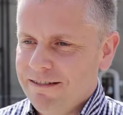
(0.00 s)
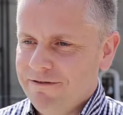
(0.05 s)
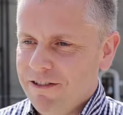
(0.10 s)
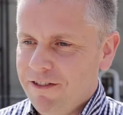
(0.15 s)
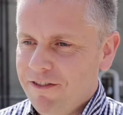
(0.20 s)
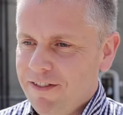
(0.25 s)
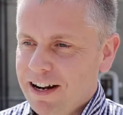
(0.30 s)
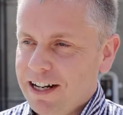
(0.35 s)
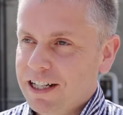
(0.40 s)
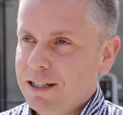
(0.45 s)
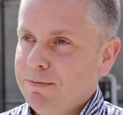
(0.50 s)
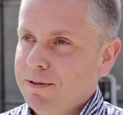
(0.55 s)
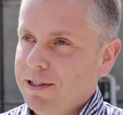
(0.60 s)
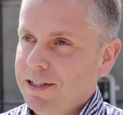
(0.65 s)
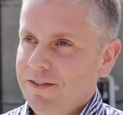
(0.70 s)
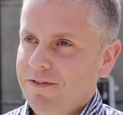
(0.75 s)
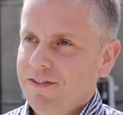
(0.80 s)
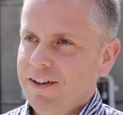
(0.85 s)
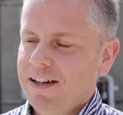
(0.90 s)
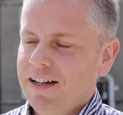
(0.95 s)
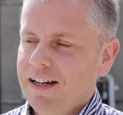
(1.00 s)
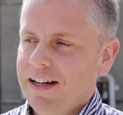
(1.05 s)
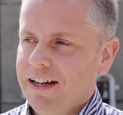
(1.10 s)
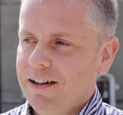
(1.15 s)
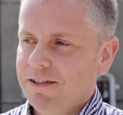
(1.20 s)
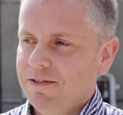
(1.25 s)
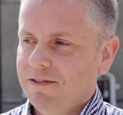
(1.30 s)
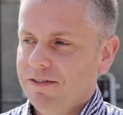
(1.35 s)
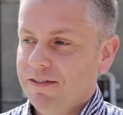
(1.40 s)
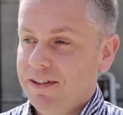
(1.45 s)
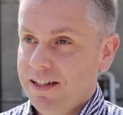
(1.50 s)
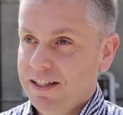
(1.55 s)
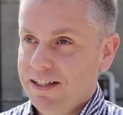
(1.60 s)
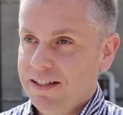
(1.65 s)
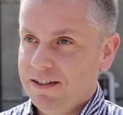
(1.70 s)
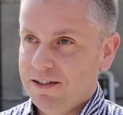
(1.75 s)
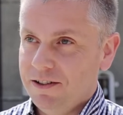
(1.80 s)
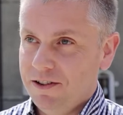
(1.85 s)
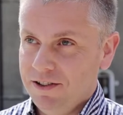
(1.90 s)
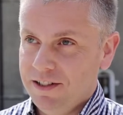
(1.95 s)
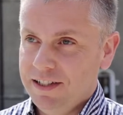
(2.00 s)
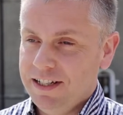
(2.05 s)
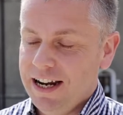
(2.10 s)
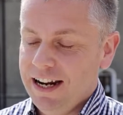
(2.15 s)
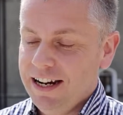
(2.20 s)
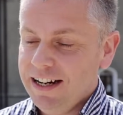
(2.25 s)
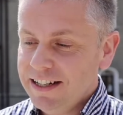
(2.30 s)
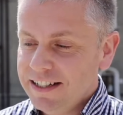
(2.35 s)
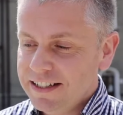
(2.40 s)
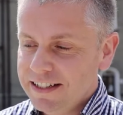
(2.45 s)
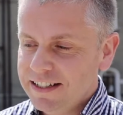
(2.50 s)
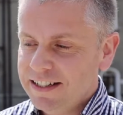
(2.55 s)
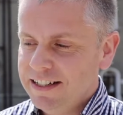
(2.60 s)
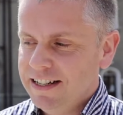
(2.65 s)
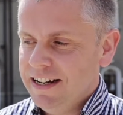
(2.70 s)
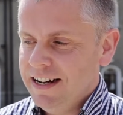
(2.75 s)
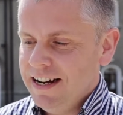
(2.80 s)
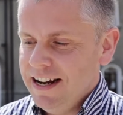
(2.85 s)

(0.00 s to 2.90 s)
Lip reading: reflect specifically on this context.